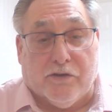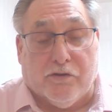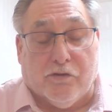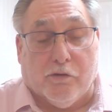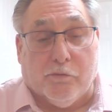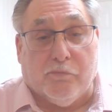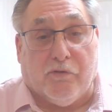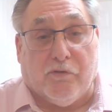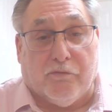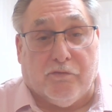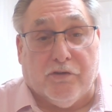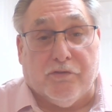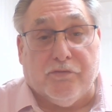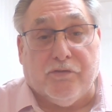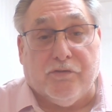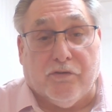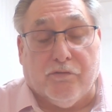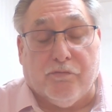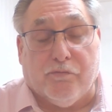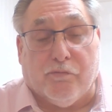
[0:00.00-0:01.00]
in terms of
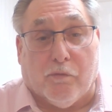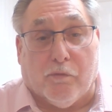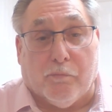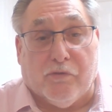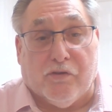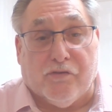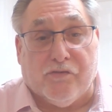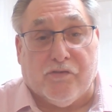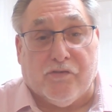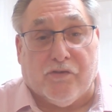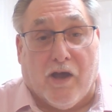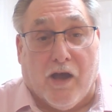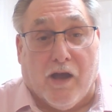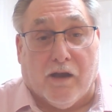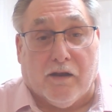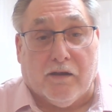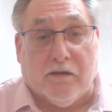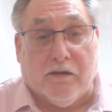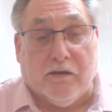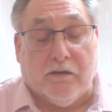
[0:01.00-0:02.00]
distance from the
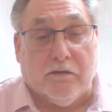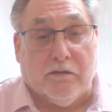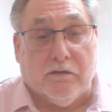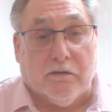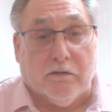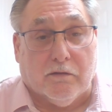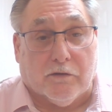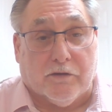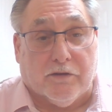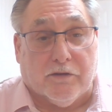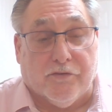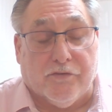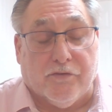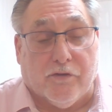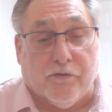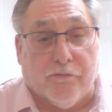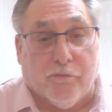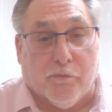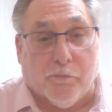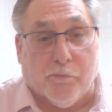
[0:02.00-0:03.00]
stock or
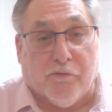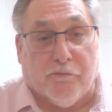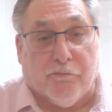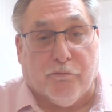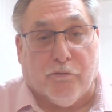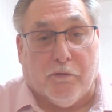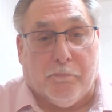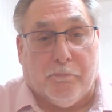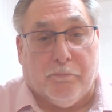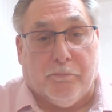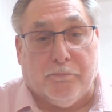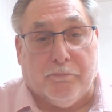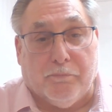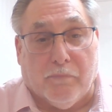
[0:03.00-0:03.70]
distance from the front